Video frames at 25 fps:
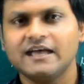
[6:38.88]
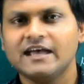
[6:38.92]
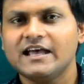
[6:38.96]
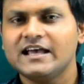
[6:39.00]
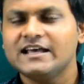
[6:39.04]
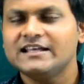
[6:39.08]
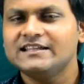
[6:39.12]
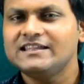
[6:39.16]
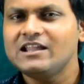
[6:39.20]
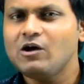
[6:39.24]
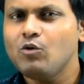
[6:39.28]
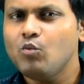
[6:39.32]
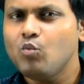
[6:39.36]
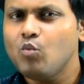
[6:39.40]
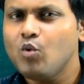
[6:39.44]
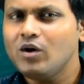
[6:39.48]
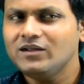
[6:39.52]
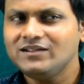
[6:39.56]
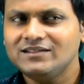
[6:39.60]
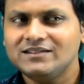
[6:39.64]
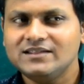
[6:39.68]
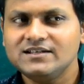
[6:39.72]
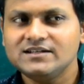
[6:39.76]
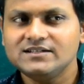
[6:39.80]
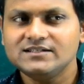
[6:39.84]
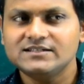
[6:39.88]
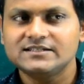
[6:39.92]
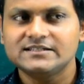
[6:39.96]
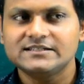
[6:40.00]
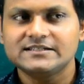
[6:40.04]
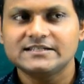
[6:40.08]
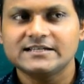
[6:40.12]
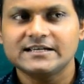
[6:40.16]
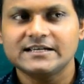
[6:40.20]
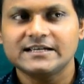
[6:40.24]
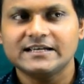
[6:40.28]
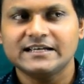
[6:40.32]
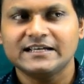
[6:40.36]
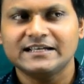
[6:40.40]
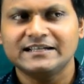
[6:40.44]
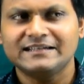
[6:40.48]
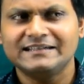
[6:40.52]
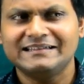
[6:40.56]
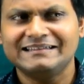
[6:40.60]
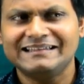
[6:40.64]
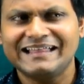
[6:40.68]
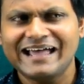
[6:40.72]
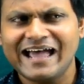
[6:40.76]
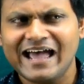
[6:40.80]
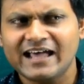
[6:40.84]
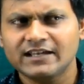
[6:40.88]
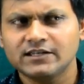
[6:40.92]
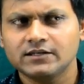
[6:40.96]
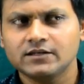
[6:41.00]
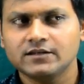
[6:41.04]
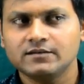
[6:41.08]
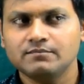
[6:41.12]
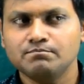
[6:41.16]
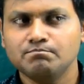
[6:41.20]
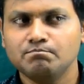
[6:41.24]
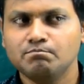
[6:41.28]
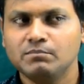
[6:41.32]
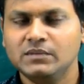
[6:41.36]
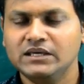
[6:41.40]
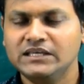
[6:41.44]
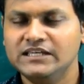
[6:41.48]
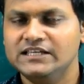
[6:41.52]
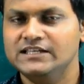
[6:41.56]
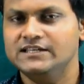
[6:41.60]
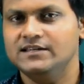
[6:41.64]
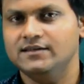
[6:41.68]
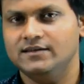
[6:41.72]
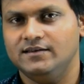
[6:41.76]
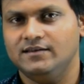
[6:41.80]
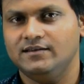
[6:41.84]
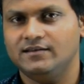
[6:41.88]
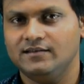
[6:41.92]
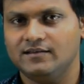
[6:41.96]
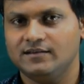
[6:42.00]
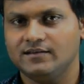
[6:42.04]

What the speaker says: Now, what does that mean?